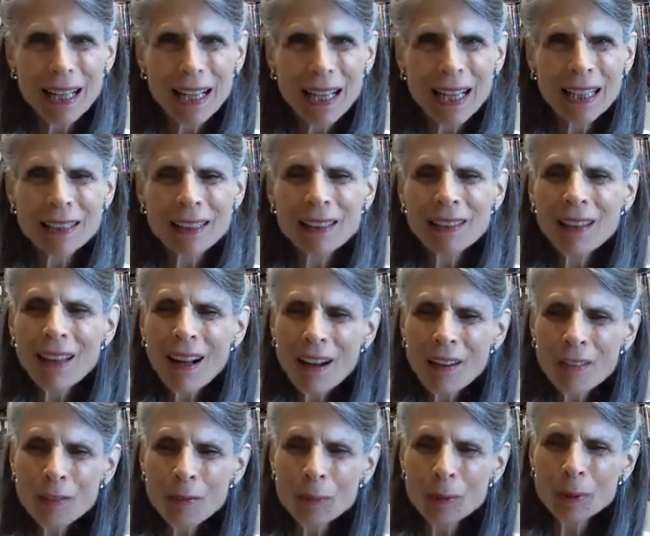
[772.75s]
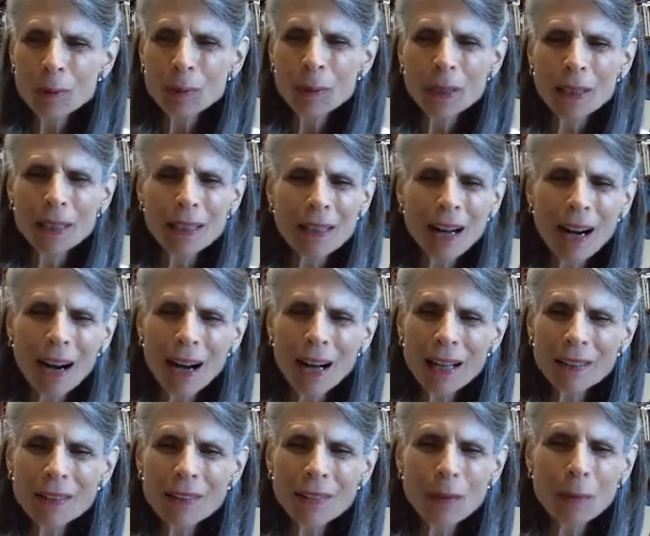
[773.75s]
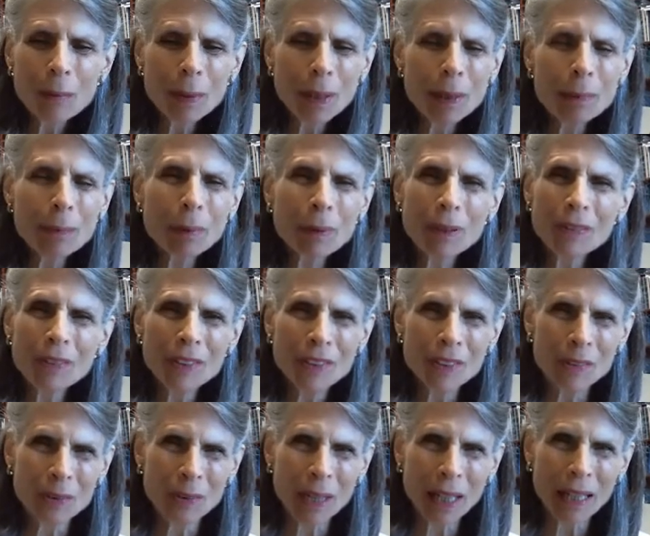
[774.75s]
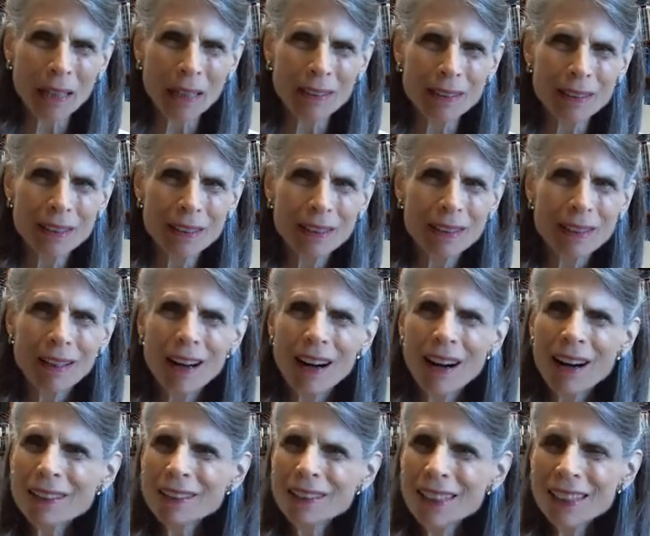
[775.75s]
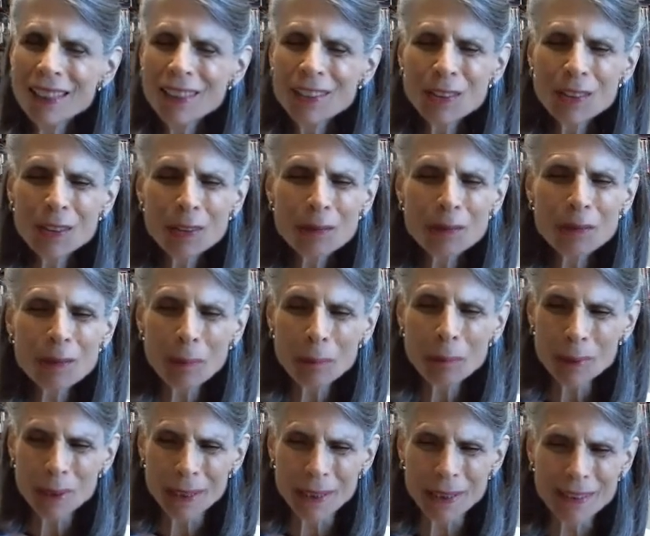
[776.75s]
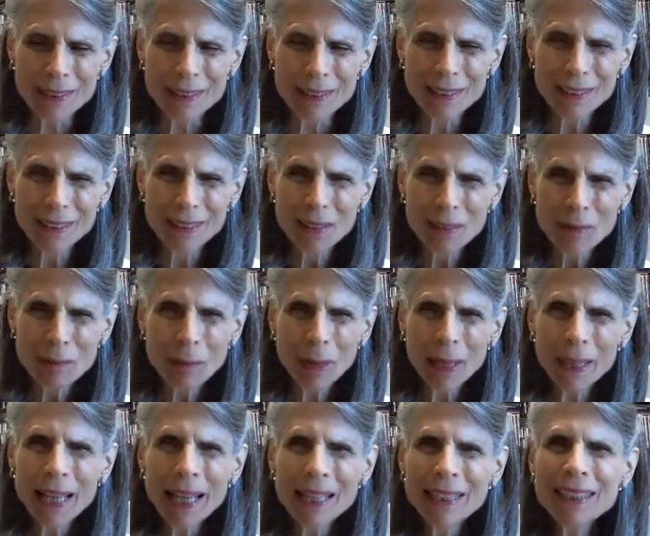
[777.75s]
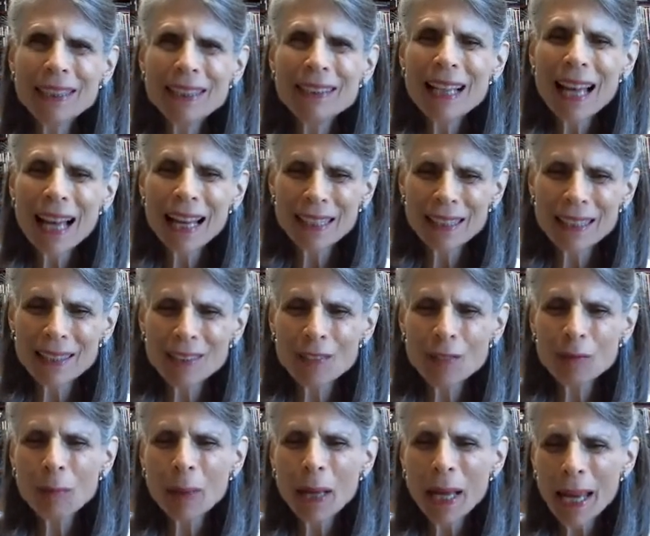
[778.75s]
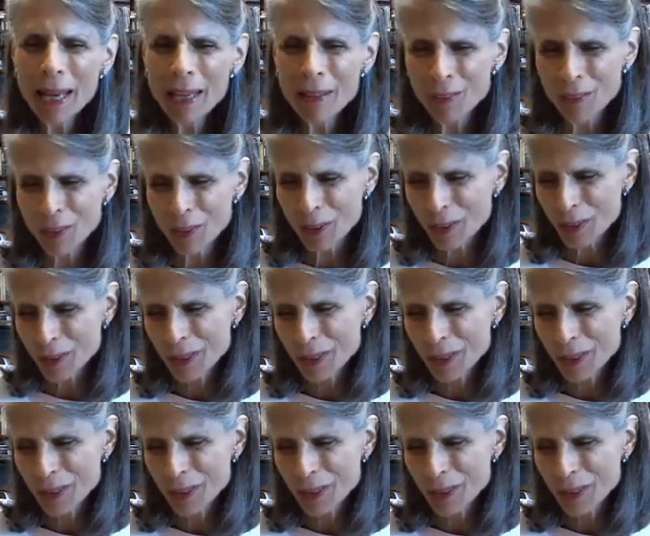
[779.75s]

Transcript: and love between God and the people of Israel, uninterrupted by any negative behavior